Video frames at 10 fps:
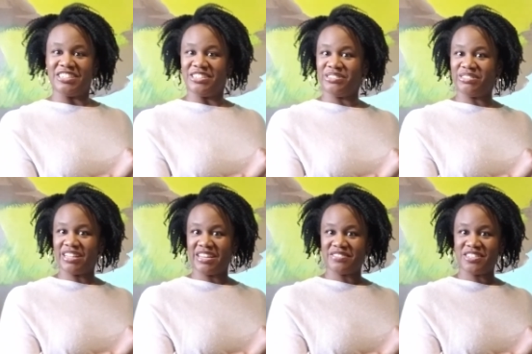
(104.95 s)
Who
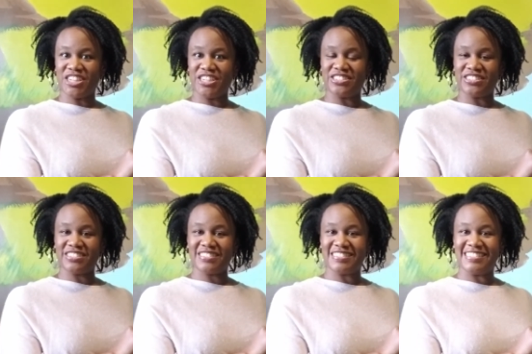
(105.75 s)
loves
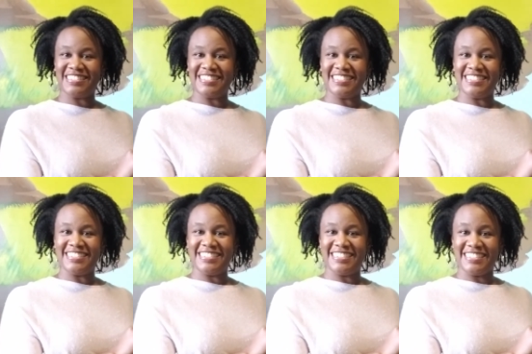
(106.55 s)
changes?
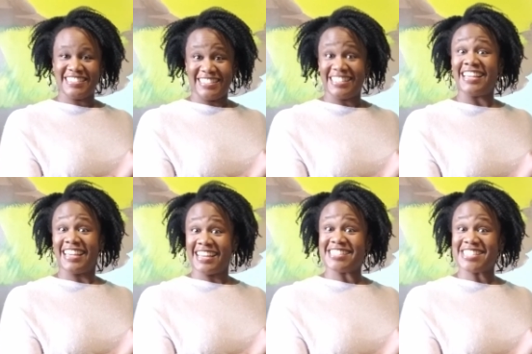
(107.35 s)

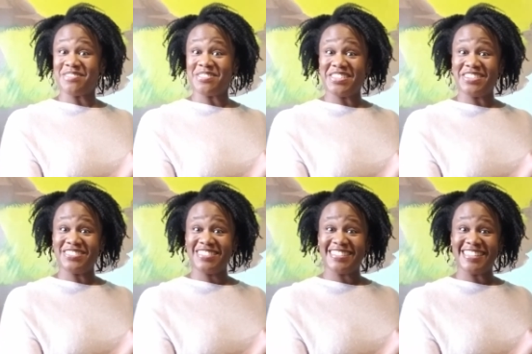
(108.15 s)
Yeah, some of you,
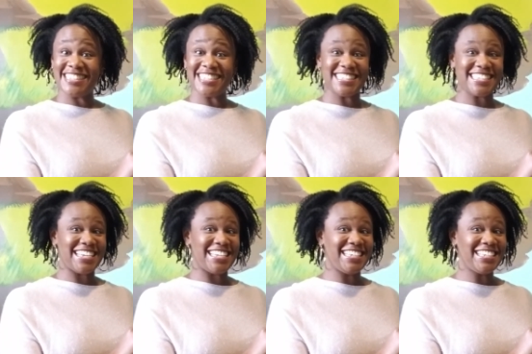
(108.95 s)
it's
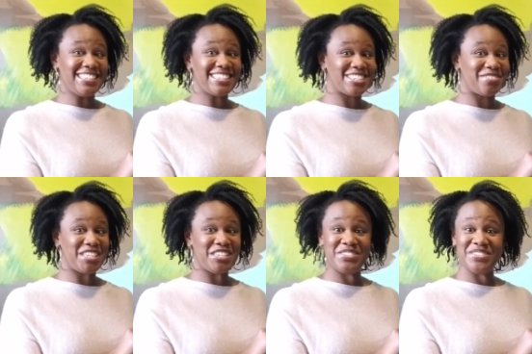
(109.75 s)
exciting, something
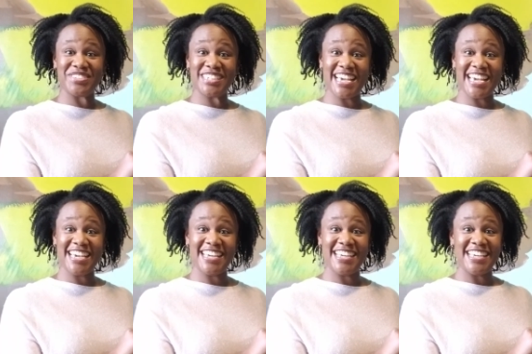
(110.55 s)
new every day.
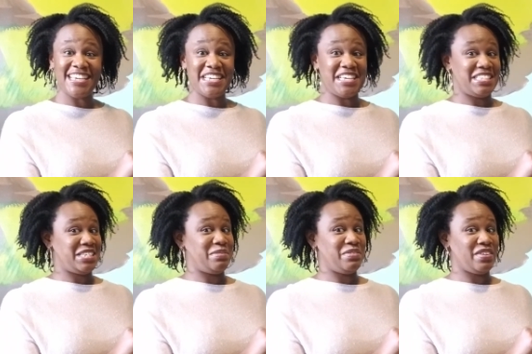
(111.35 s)

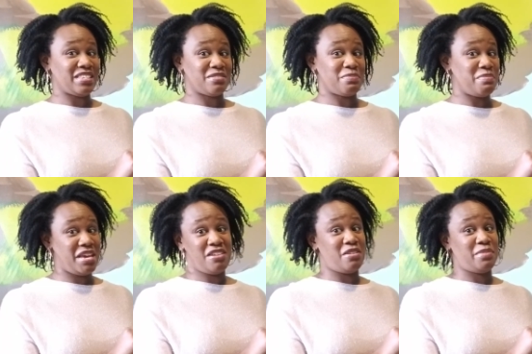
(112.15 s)
Some of us may
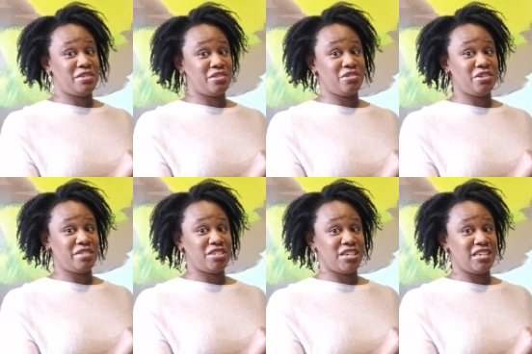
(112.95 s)
not be so good
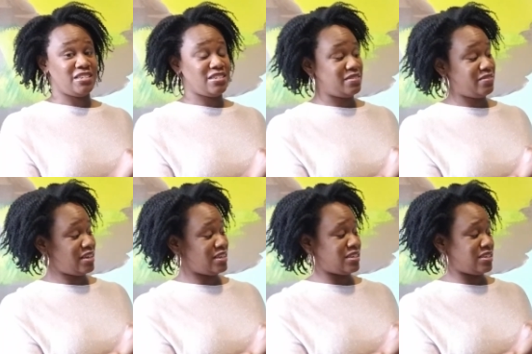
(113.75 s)
with change
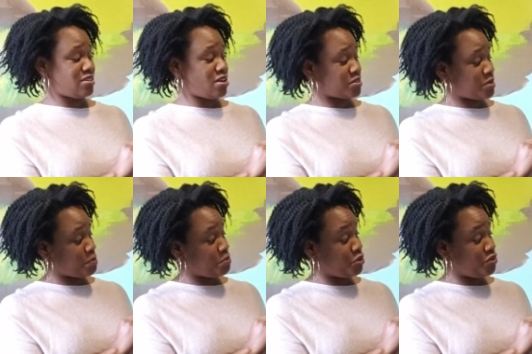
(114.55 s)
because it talks about
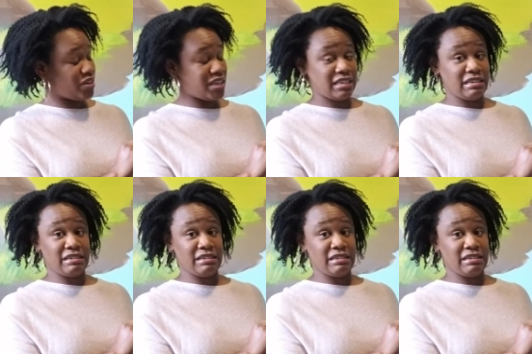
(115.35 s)
moving.